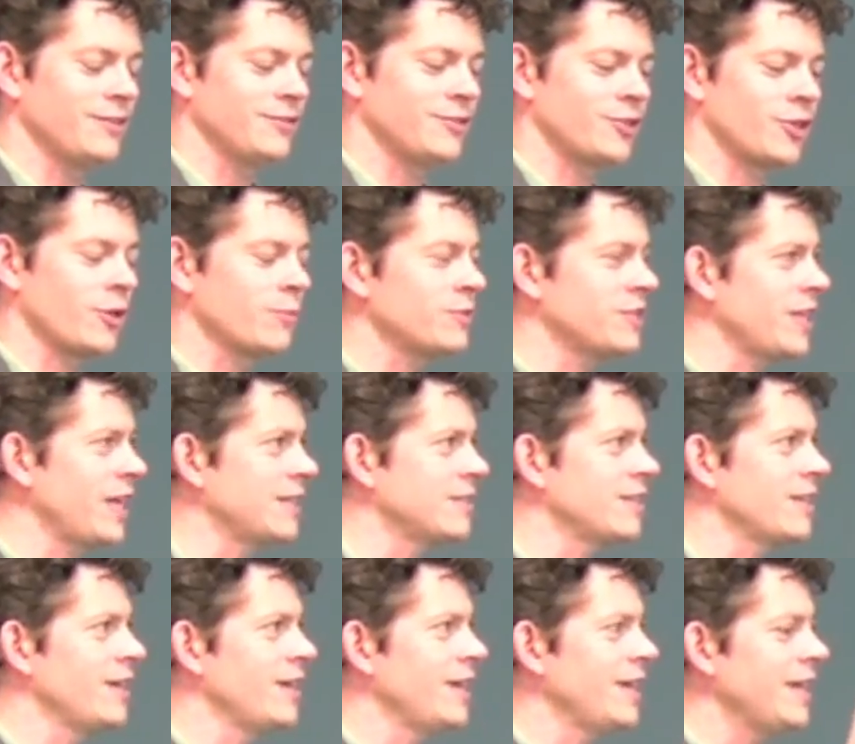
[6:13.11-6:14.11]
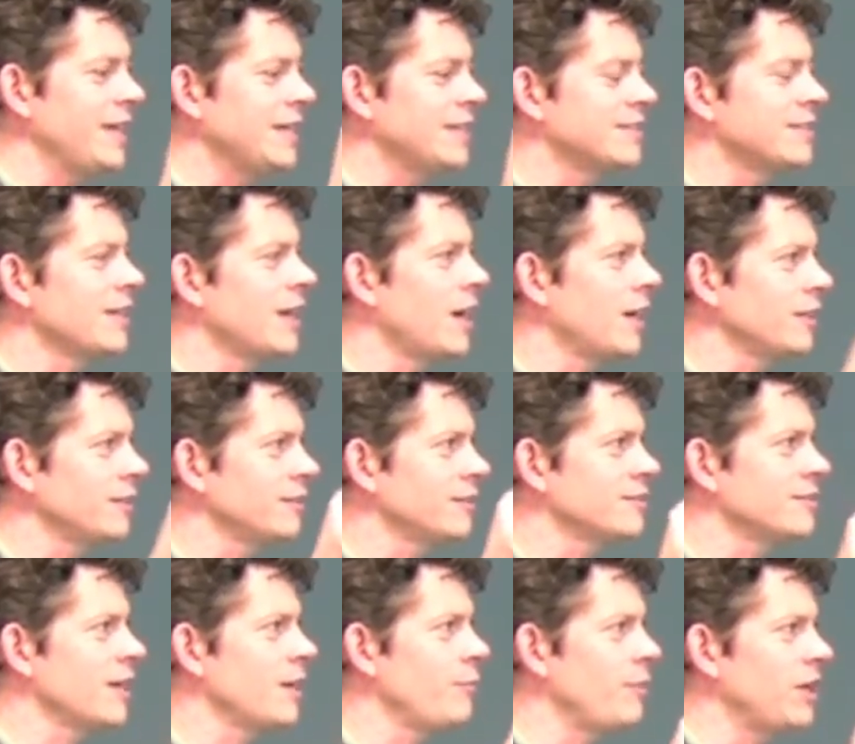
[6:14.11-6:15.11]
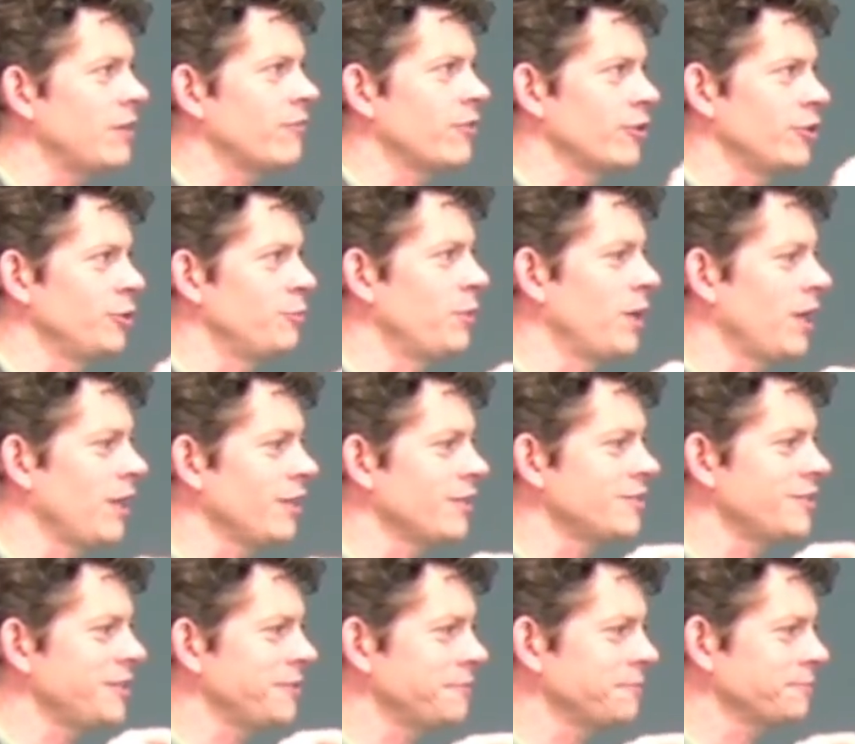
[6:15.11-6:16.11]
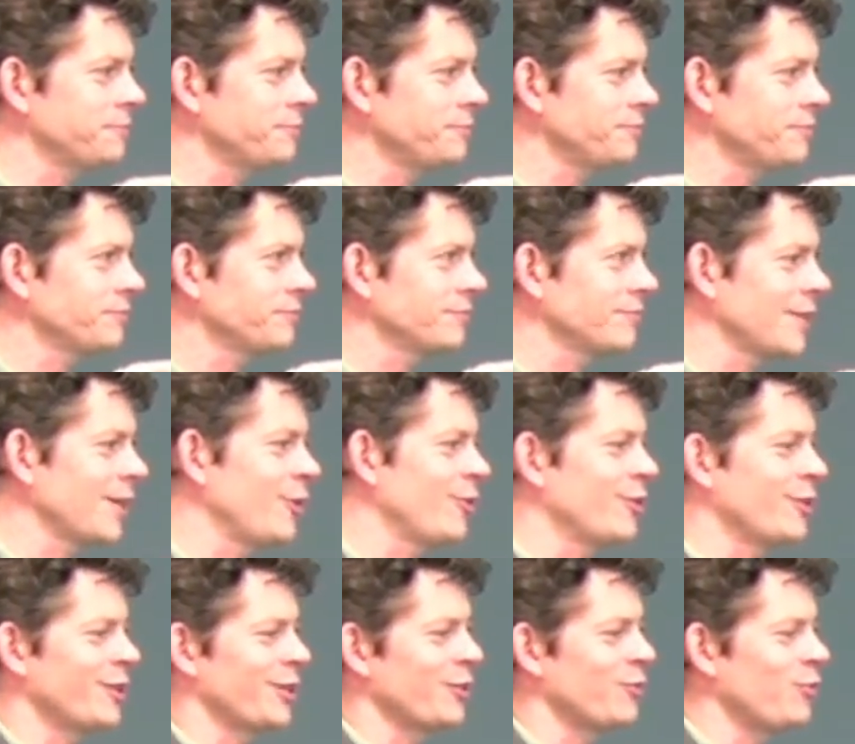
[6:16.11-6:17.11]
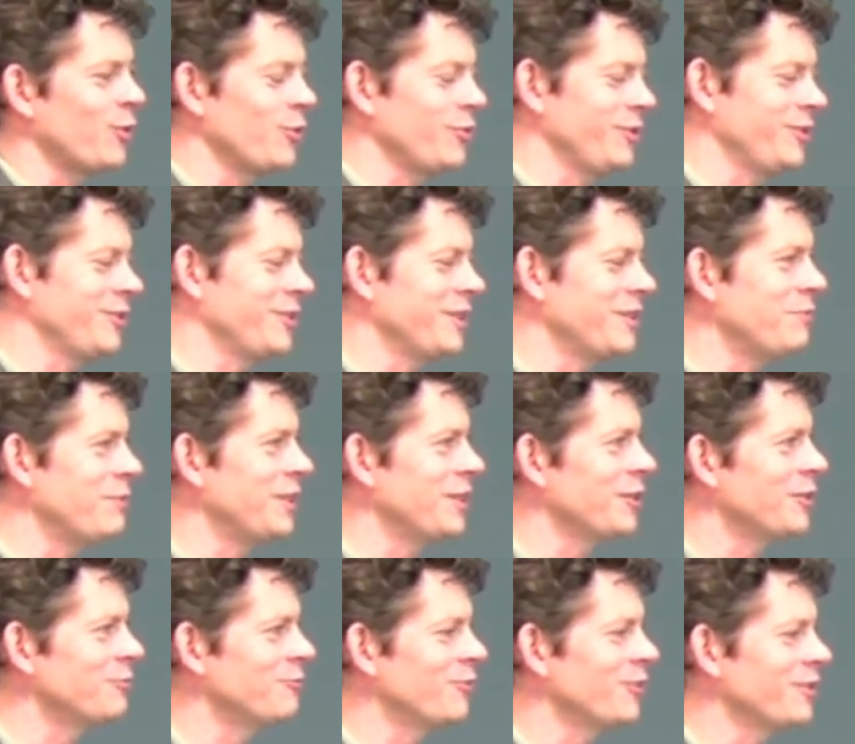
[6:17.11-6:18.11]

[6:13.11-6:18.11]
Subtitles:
circumstance does not make for good policy. Now you're gonna quote. You can give me the good